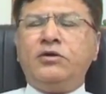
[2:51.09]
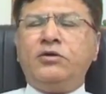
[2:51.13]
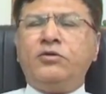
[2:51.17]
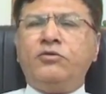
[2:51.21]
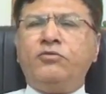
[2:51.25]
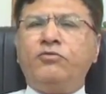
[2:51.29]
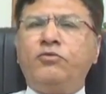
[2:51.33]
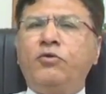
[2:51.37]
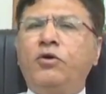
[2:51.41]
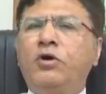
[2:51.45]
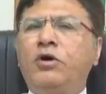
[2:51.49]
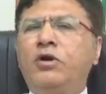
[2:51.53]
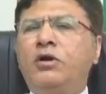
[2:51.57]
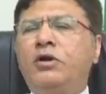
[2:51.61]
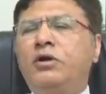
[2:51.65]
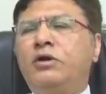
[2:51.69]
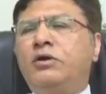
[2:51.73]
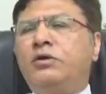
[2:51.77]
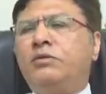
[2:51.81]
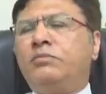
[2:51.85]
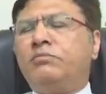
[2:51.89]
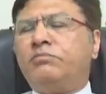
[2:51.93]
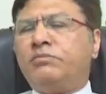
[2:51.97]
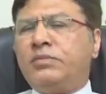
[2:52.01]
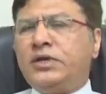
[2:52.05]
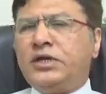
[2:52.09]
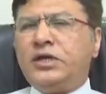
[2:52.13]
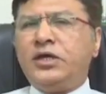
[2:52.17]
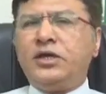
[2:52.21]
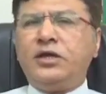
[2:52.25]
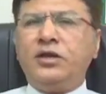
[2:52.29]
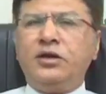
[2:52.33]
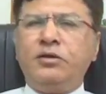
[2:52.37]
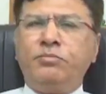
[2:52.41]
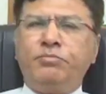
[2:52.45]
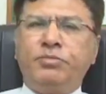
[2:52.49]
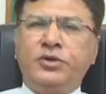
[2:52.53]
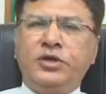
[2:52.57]
For
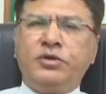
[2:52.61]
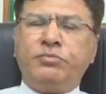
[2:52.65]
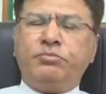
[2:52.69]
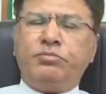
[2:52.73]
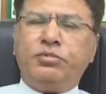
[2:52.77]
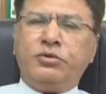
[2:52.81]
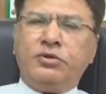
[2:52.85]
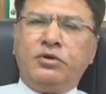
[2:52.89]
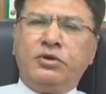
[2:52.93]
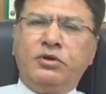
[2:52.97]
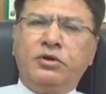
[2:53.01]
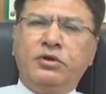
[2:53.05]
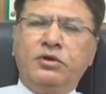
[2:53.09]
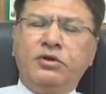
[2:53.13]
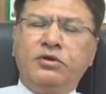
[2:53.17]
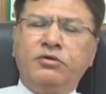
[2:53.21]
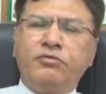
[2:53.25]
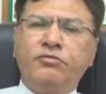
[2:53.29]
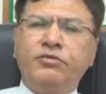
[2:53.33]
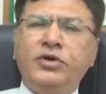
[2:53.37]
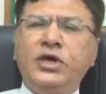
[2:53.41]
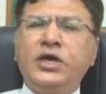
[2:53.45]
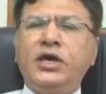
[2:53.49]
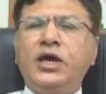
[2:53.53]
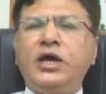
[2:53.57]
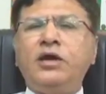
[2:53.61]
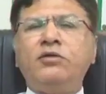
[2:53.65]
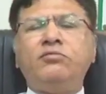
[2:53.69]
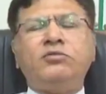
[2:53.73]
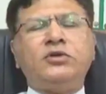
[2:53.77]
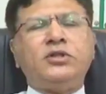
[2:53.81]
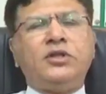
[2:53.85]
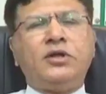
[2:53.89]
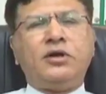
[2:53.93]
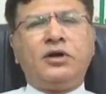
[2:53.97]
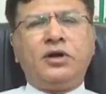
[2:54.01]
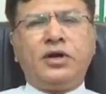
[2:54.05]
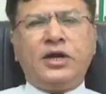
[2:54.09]
medical people, we have
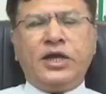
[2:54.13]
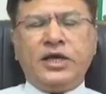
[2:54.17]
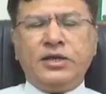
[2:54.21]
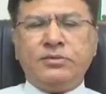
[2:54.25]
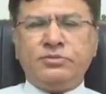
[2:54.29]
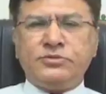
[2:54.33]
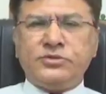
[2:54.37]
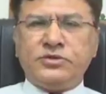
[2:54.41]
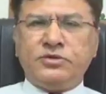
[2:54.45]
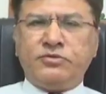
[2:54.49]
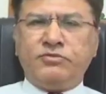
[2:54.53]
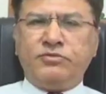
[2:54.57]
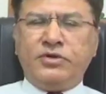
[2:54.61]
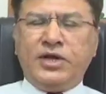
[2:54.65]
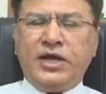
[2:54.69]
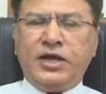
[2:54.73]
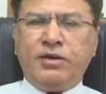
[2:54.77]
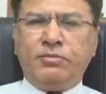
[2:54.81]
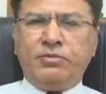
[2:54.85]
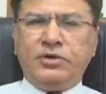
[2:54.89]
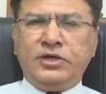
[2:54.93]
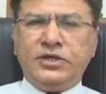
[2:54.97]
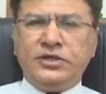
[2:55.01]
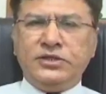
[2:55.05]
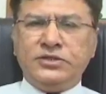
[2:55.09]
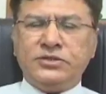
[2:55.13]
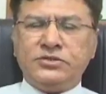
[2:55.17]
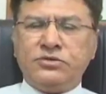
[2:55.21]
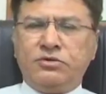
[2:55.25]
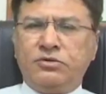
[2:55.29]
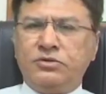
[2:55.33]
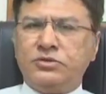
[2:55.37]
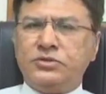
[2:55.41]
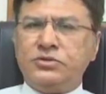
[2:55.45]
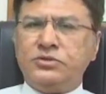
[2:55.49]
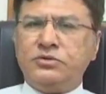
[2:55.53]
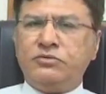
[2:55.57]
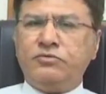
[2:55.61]
other types of diabetes
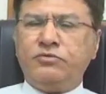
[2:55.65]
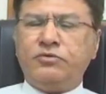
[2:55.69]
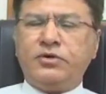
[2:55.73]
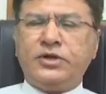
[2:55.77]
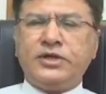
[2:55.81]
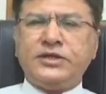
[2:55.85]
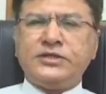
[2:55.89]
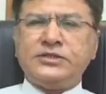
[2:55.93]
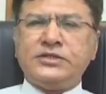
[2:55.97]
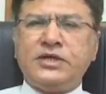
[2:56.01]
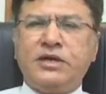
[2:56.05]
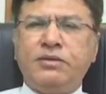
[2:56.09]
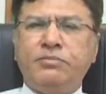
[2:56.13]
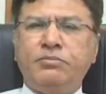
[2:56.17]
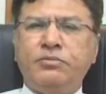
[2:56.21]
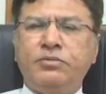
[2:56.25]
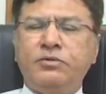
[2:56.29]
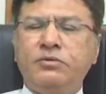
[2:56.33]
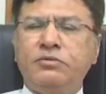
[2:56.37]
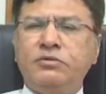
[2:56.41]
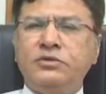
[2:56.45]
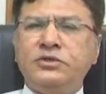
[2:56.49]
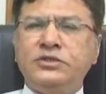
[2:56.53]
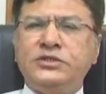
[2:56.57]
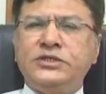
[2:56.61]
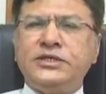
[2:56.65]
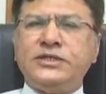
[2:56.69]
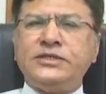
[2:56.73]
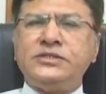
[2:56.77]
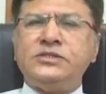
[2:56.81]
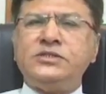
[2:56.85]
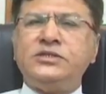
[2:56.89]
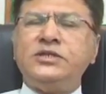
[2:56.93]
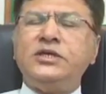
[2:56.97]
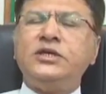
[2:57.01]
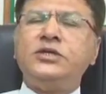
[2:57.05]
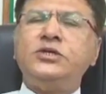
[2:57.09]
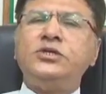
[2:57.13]
also. For example,
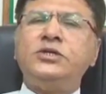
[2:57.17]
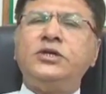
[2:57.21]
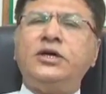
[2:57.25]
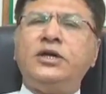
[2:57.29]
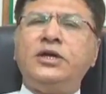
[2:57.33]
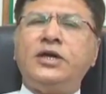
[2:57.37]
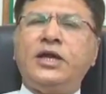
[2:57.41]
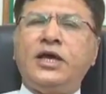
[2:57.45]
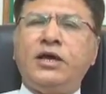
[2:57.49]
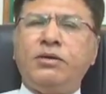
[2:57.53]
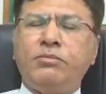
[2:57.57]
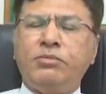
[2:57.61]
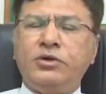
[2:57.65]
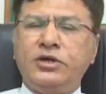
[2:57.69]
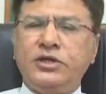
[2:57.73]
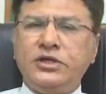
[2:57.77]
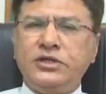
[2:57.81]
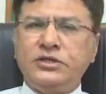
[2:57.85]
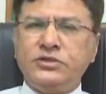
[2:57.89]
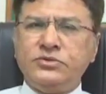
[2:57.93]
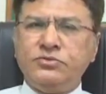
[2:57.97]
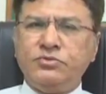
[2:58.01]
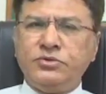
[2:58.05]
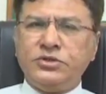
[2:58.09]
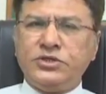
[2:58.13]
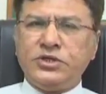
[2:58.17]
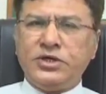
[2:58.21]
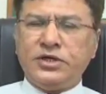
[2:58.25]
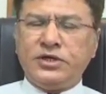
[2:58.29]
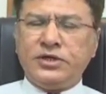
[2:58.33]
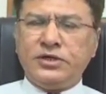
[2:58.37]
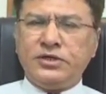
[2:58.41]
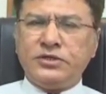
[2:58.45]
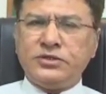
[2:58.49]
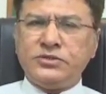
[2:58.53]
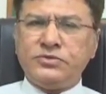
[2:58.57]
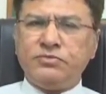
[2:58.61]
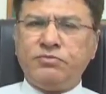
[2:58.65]
gestational diabetes, which
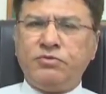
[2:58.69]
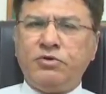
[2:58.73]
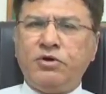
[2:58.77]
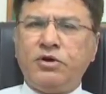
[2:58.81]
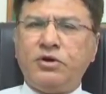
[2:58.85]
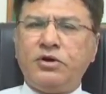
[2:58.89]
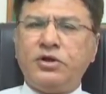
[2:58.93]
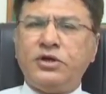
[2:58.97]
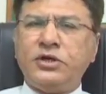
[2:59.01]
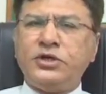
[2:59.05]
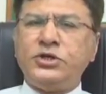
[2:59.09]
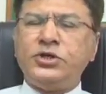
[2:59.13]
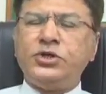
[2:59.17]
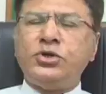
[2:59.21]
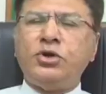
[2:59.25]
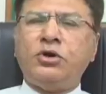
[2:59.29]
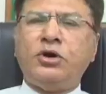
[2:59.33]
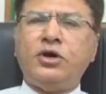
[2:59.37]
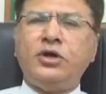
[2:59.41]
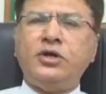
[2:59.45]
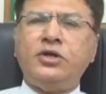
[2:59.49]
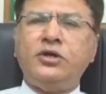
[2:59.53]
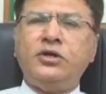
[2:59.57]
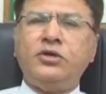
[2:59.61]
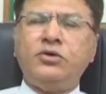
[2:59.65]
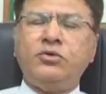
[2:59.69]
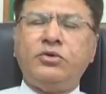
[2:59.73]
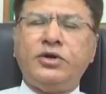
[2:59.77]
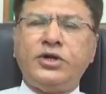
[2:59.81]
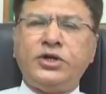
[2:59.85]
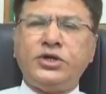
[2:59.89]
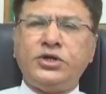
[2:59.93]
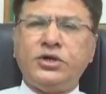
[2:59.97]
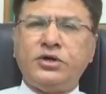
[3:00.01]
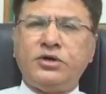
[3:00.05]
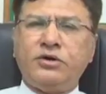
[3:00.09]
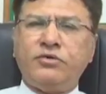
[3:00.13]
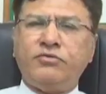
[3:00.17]
occurs for a short
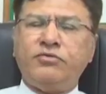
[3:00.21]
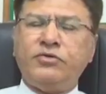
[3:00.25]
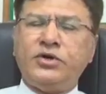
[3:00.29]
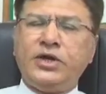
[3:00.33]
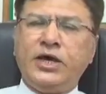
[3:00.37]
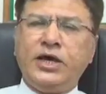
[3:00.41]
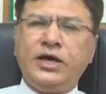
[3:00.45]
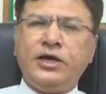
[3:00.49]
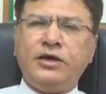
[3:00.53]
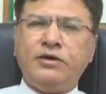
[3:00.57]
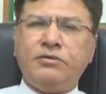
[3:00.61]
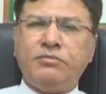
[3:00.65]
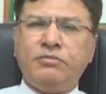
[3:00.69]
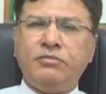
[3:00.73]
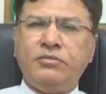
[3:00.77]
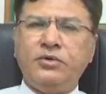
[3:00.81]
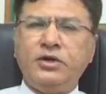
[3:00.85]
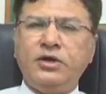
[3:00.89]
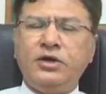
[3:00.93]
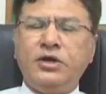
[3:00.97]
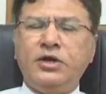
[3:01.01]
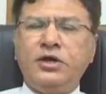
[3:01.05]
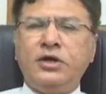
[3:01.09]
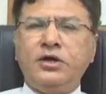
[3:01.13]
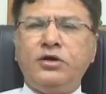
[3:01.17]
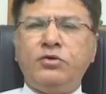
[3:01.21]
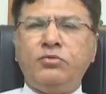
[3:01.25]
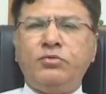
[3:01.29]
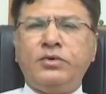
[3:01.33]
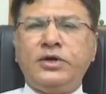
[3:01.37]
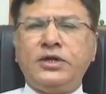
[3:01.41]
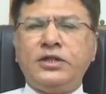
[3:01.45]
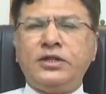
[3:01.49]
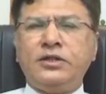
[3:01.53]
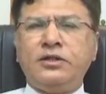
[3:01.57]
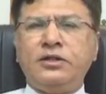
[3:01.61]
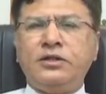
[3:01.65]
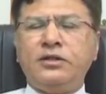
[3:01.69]
duration of time
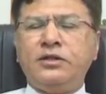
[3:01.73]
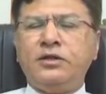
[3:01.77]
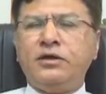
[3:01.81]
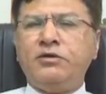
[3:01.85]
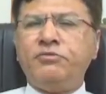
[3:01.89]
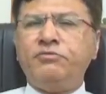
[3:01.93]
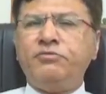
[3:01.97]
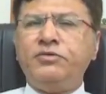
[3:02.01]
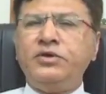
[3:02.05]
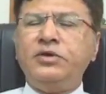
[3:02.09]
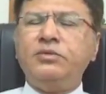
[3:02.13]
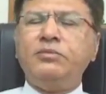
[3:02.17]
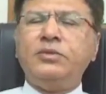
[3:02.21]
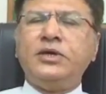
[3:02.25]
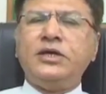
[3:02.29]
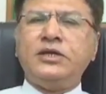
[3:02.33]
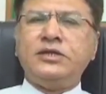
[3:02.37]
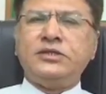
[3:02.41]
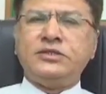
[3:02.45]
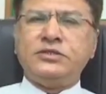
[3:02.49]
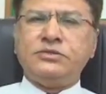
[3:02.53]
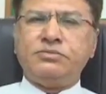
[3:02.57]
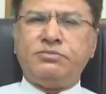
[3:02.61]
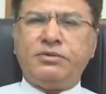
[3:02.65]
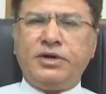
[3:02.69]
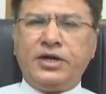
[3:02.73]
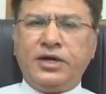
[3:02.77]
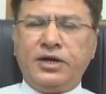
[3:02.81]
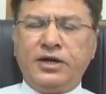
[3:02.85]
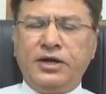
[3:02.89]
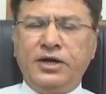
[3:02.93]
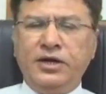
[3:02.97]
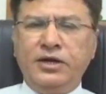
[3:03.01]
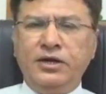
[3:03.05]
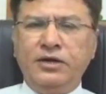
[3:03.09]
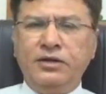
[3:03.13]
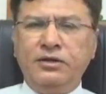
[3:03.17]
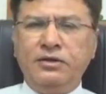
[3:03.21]
when a female is
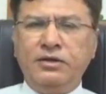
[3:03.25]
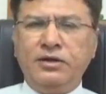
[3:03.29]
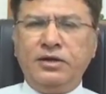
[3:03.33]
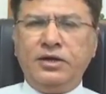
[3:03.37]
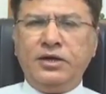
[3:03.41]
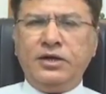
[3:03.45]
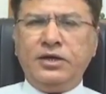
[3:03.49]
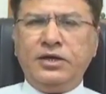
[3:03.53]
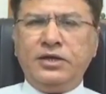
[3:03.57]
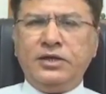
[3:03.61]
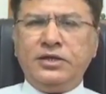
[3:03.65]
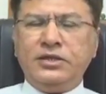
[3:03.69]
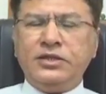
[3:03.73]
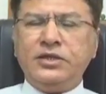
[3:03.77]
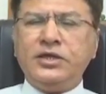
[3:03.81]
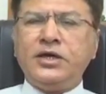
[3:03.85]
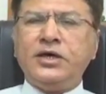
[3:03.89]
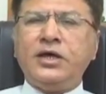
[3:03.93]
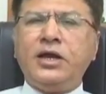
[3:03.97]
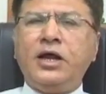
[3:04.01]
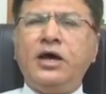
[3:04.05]
pregnant. There